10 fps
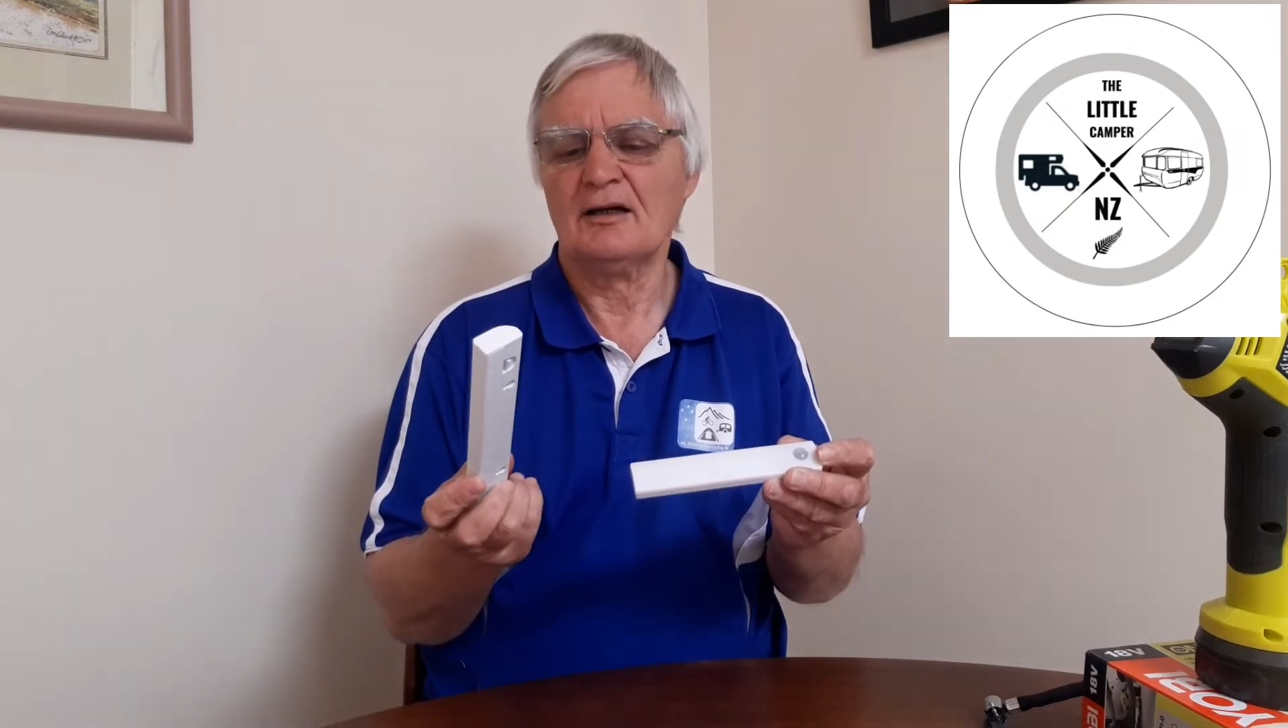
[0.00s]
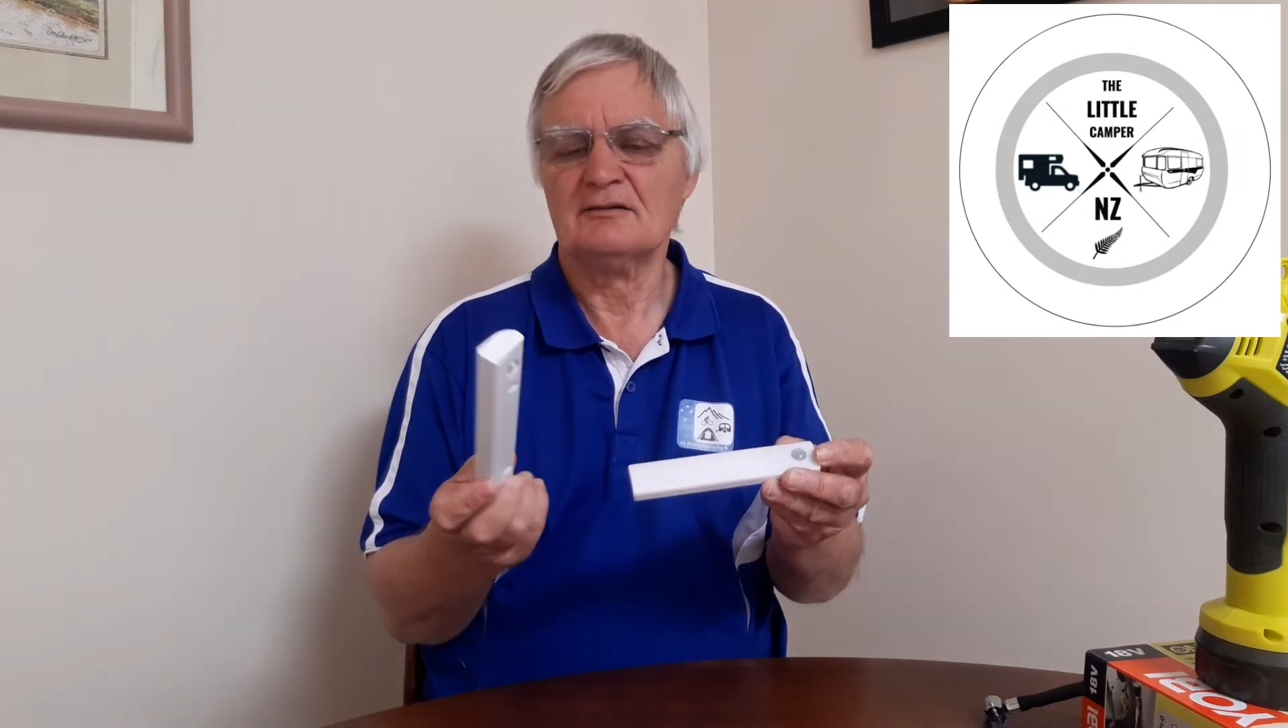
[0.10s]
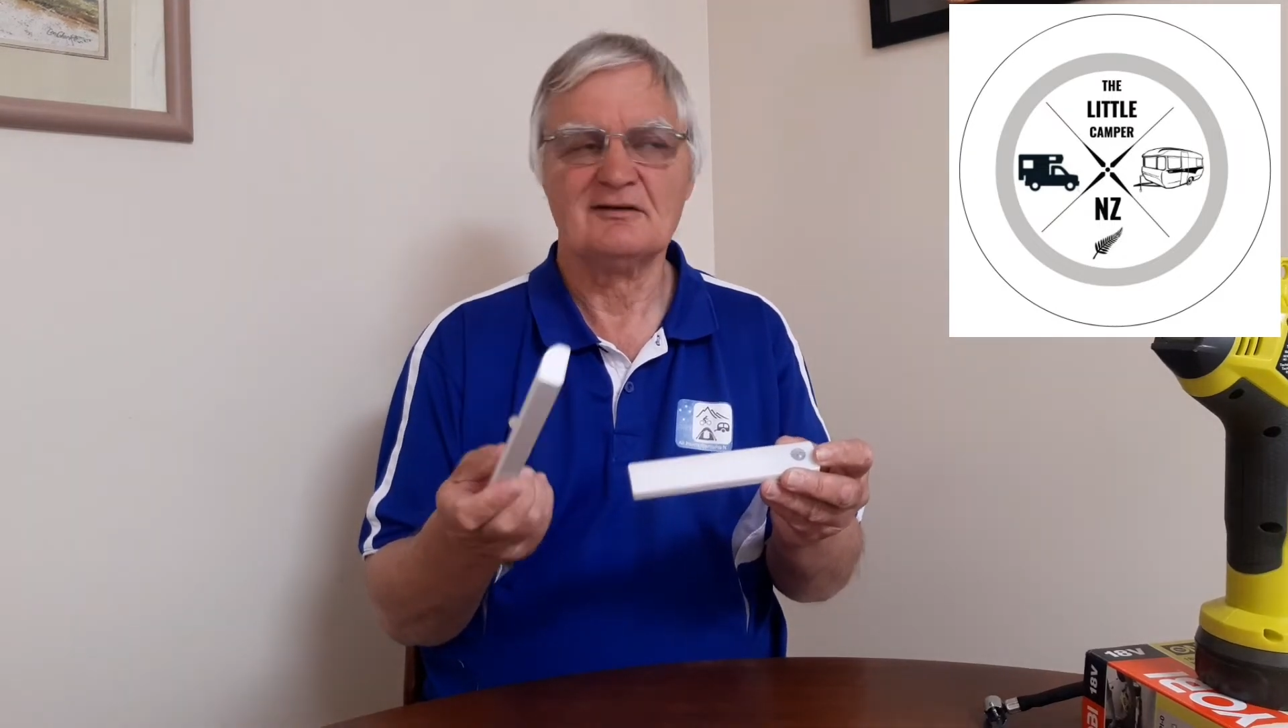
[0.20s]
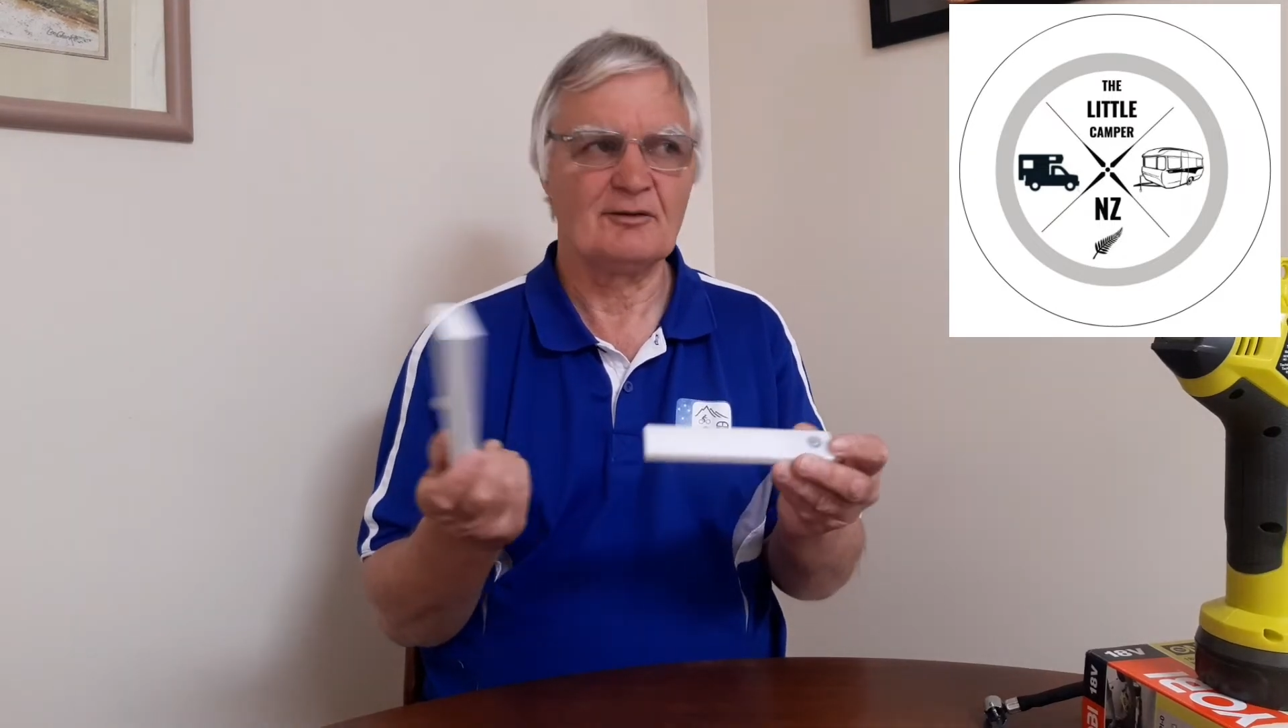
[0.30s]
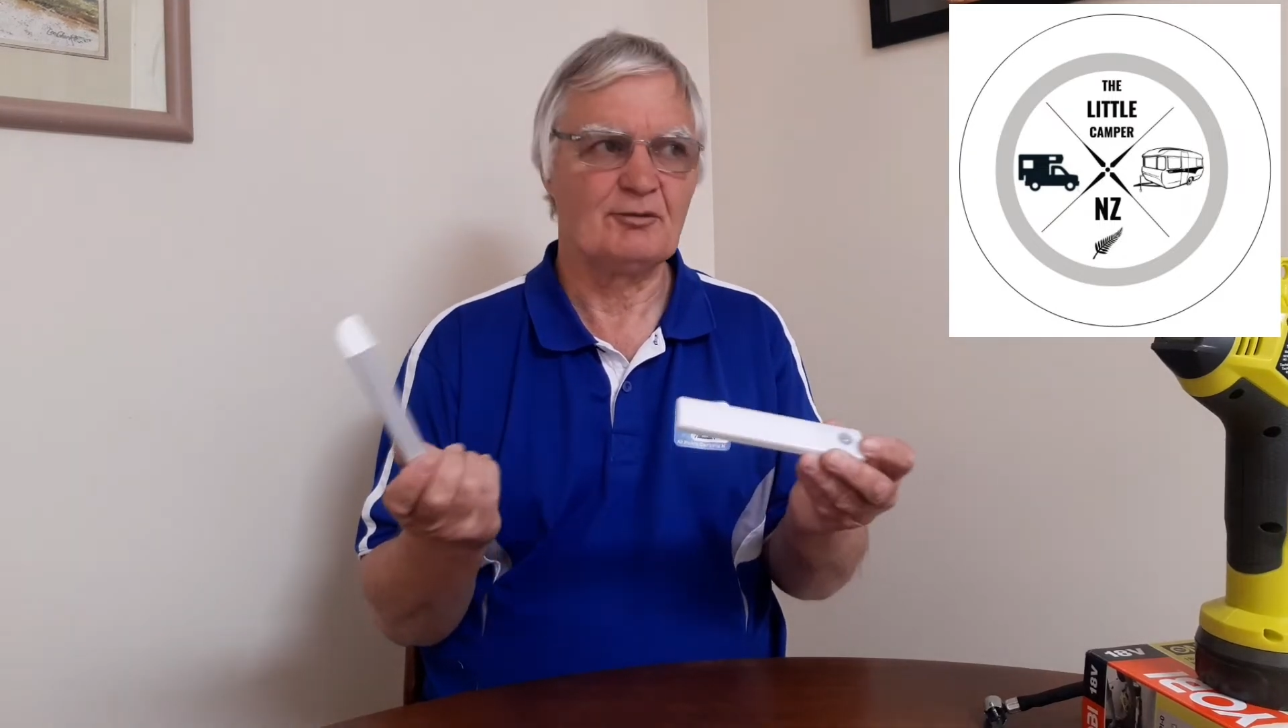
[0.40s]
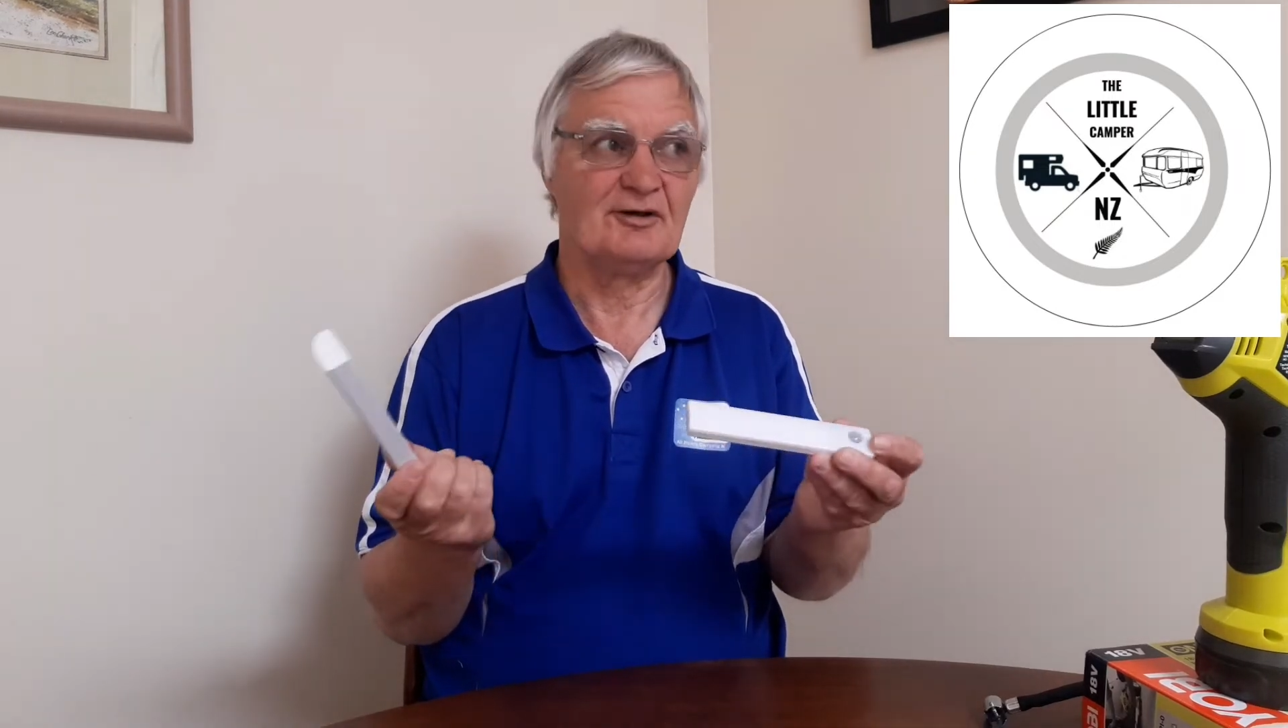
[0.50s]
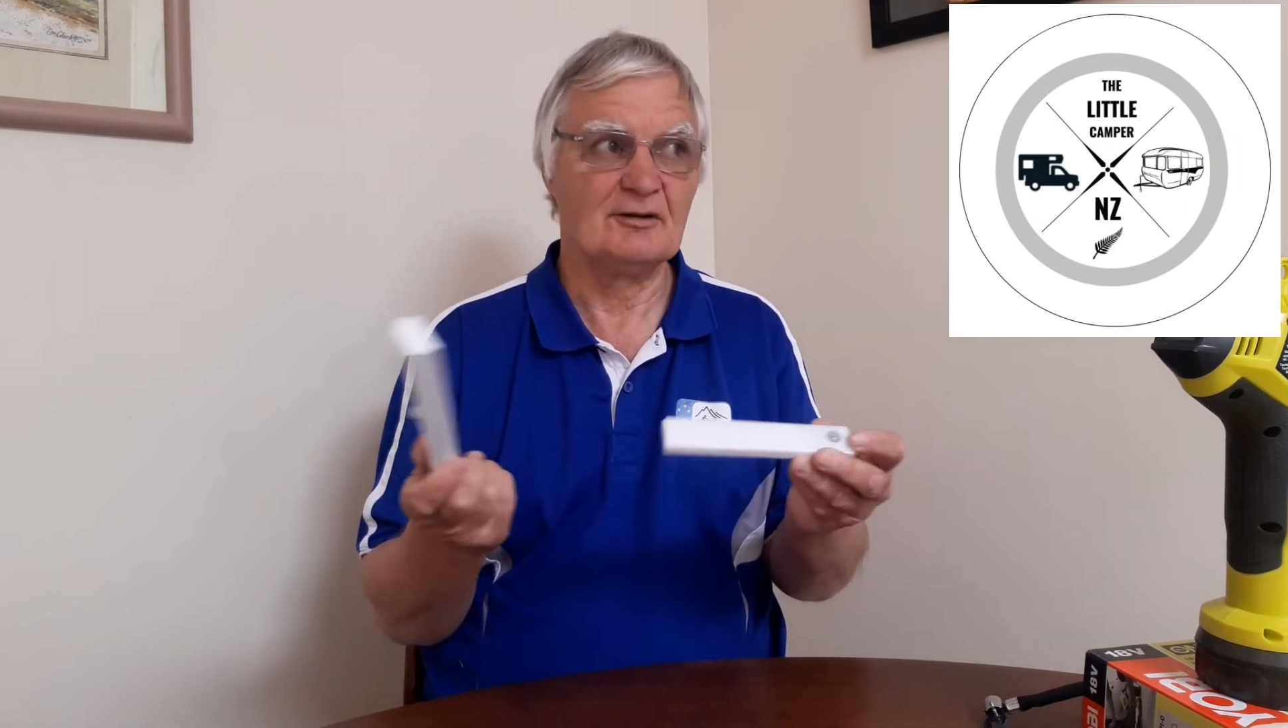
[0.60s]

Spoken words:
like we're in